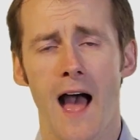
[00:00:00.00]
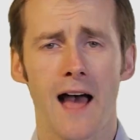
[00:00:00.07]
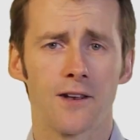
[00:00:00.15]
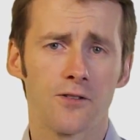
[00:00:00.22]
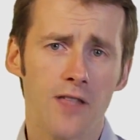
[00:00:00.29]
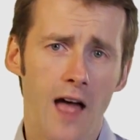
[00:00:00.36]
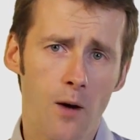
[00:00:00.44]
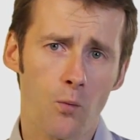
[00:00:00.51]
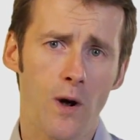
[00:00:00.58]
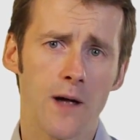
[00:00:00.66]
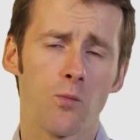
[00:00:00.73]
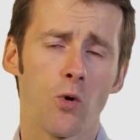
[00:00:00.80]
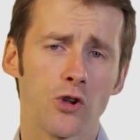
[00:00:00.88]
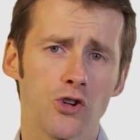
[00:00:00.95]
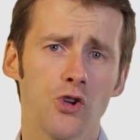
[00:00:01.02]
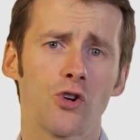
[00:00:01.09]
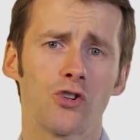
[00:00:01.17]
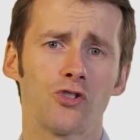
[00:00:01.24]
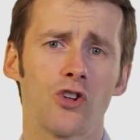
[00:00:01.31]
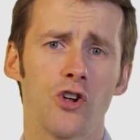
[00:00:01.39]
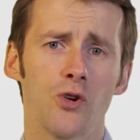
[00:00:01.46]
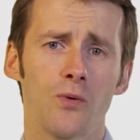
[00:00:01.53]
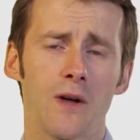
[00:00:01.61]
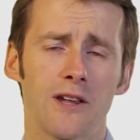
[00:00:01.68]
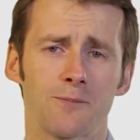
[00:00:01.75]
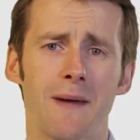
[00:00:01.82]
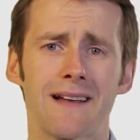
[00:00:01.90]
And that way, what you can do
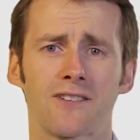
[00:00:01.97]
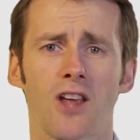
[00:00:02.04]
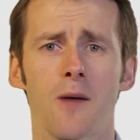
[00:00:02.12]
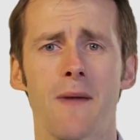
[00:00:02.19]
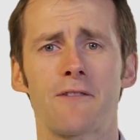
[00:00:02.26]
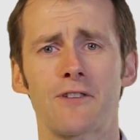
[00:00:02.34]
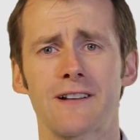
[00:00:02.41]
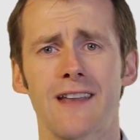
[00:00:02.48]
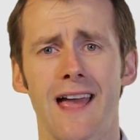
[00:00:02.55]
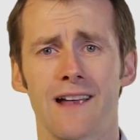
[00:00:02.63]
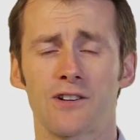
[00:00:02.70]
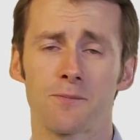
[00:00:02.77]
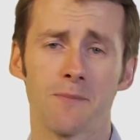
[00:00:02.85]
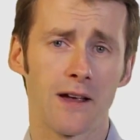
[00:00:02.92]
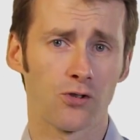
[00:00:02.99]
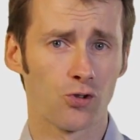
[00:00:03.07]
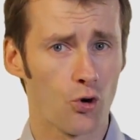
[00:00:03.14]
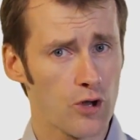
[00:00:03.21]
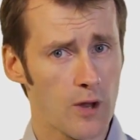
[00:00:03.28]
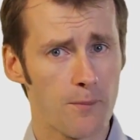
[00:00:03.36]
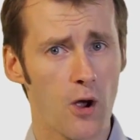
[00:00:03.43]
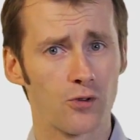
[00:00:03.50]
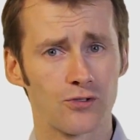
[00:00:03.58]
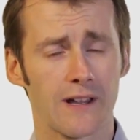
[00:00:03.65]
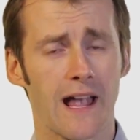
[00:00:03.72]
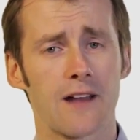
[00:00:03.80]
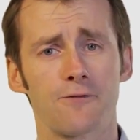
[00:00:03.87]
is make time every day to make sure you're
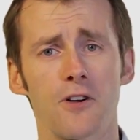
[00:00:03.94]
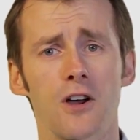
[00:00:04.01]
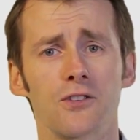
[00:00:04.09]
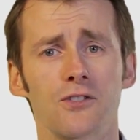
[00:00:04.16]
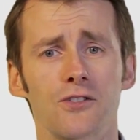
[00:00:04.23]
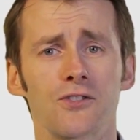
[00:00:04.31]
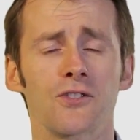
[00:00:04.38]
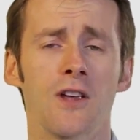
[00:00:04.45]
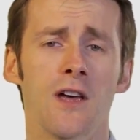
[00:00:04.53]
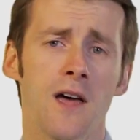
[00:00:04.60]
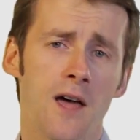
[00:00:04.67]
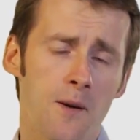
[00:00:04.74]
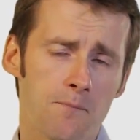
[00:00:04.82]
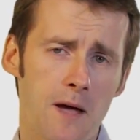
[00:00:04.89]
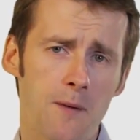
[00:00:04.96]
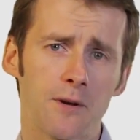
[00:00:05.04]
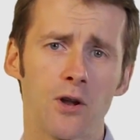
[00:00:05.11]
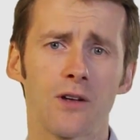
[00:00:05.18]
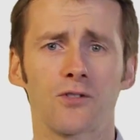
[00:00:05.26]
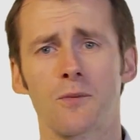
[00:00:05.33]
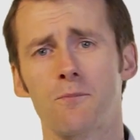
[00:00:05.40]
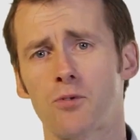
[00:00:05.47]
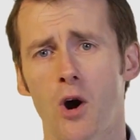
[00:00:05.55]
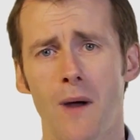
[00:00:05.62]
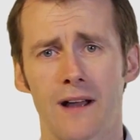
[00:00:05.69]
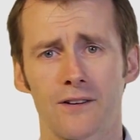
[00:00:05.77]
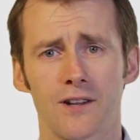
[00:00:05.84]
posting adverts, maybe doing some
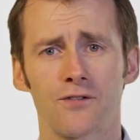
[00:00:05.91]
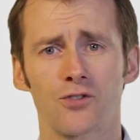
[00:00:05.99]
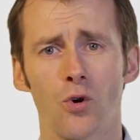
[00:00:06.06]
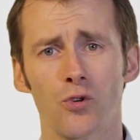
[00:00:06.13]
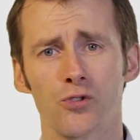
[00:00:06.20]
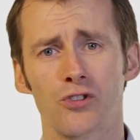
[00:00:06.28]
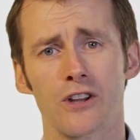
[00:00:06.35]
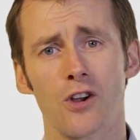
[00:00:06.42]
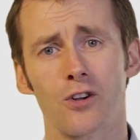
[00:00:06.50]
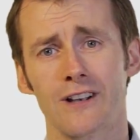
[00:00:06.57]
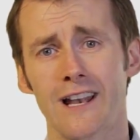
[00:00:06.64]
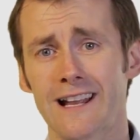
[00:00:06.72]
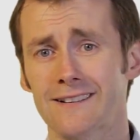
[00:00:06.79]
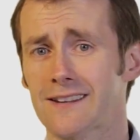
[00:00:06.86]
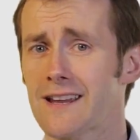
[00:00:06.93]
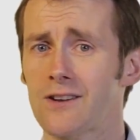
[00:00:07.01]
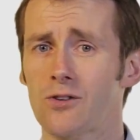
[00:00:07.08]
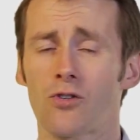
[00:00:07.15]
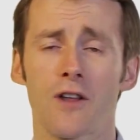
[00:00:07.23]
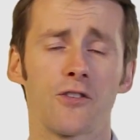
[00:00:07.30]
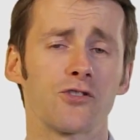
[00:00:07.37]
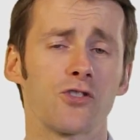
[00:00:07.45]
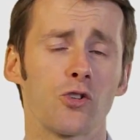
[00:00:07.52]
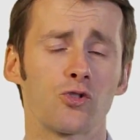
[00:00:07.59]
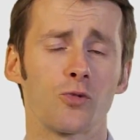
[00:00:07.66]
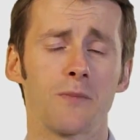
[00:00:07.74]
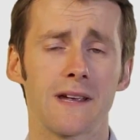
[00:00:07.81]
proactive sourcing on LinkedIn or other
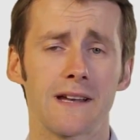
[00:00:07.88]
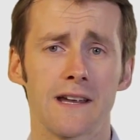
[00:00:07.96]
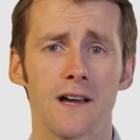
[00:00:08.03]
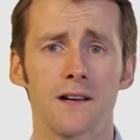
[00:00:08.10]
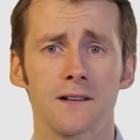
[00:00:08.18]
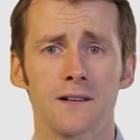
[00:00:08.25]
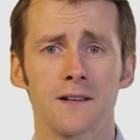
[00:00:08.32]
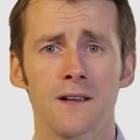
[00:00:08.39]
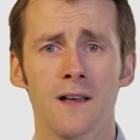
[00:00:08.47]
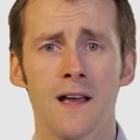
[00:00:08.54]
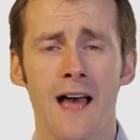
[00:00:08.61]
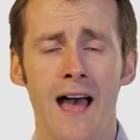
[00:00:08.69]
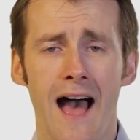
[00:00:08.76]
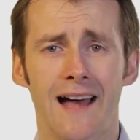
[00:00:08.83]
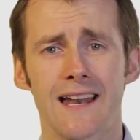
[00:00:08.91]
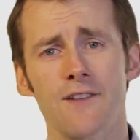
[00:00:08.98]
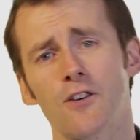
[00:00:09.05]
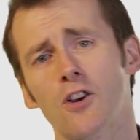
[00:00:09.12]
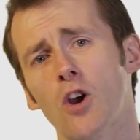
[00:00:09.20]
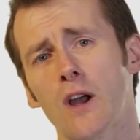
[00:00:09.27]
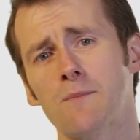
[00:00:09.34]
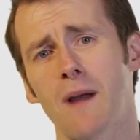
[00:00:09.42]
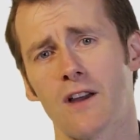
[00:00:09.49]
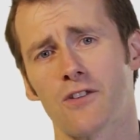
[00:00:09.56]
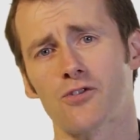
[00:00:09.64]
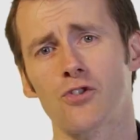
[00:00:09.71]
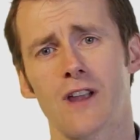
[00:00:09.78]
social media, and even going
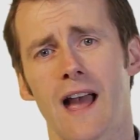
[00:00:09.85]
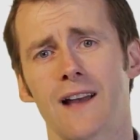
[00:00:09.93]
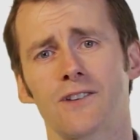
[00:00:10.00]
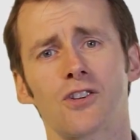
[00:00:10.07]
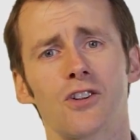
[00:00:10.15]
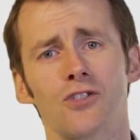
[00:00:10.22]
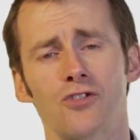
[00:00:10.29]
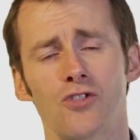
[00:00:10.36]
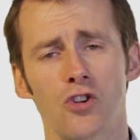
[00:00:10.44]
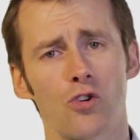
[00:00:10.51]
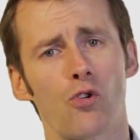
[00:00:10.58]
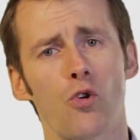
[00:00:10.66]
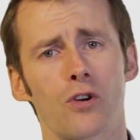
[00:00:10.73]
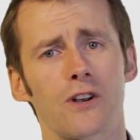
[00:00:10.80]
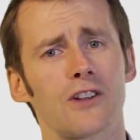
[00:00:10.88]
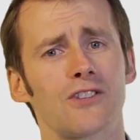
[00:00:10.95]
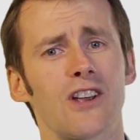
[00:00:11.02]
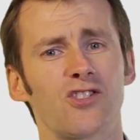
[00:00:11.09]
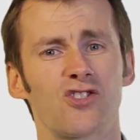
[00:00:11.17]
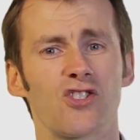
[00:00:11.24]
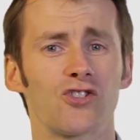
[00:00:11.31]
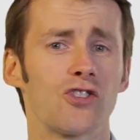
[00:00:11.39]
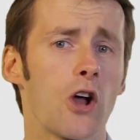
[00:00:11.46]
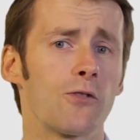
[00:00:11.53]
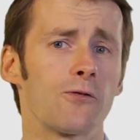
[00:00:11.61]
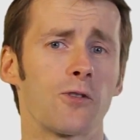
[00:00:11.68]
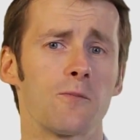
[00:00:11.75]
back through candidates that your organisation has
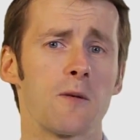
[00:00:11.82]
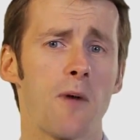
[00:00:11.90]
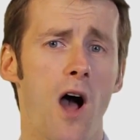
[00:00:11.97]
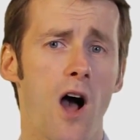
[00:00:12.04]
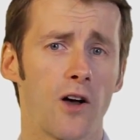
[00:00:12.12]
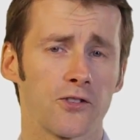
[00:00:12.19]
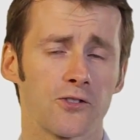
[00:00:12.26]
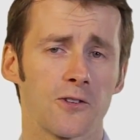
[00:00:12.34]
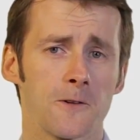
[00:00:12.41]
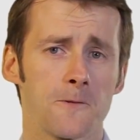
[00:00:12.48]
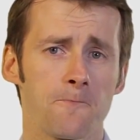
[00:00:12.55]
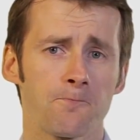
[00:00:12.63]
known from the past.